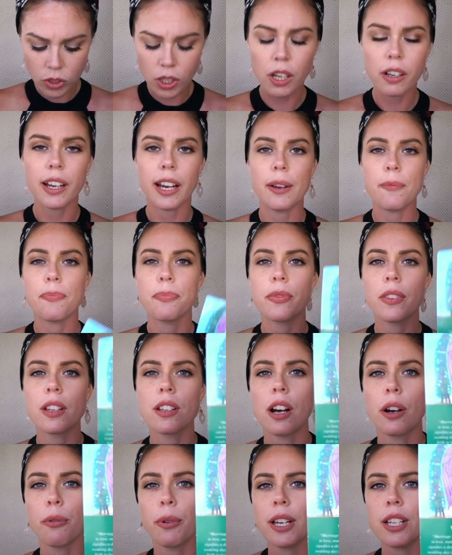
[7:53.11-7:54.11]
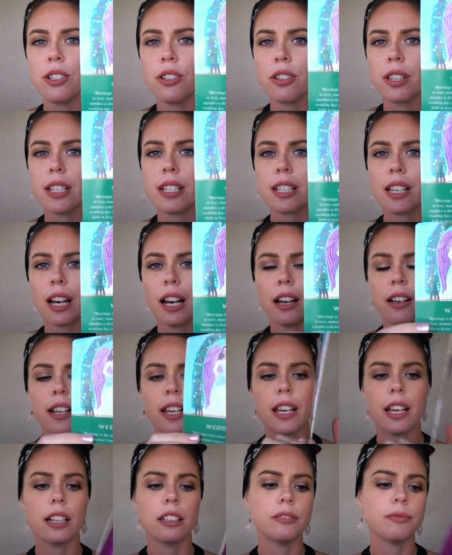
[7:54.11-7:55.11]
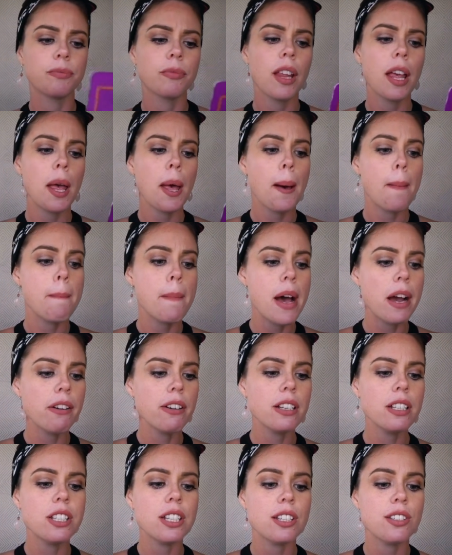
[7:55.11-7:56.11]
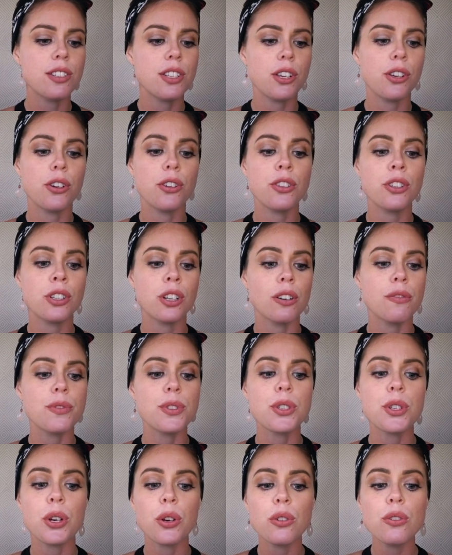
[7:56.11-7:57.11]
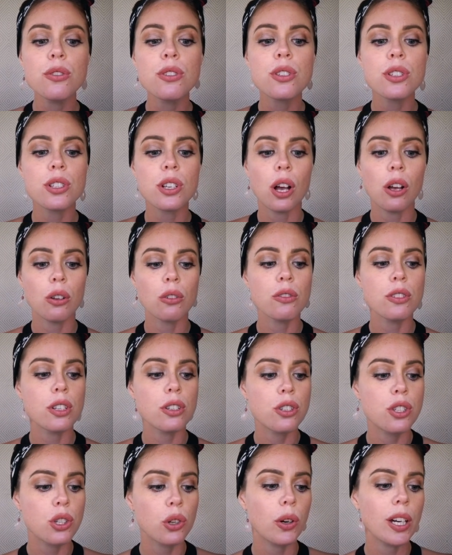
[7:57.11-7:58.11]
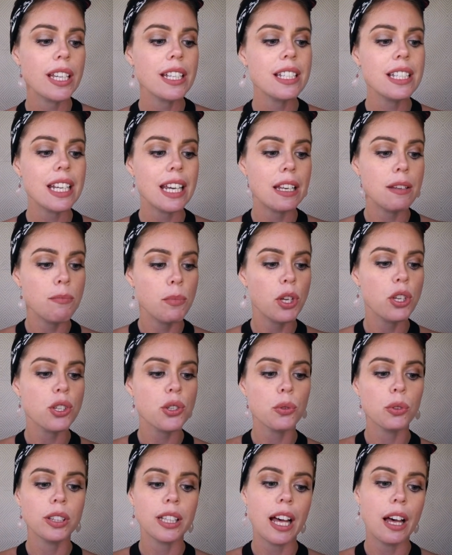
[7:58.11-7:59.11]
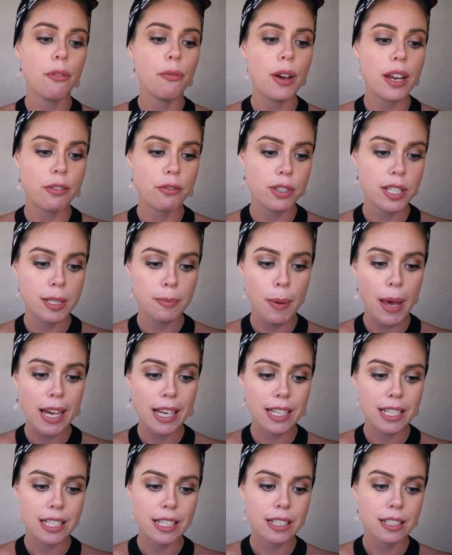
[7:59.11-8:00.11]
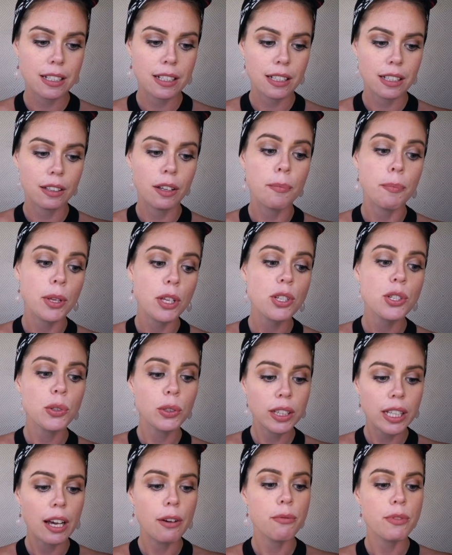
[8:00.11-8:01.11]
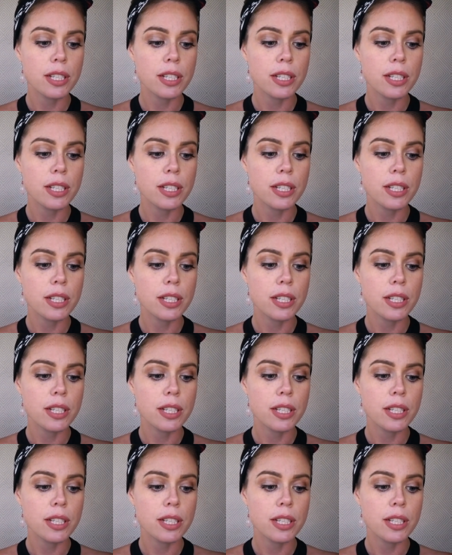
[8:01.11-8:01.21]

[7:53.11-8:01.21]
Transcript: Okay, I'll read you this card here. Marriage is the union of two souls joined in mutual love and respect, or mutual love,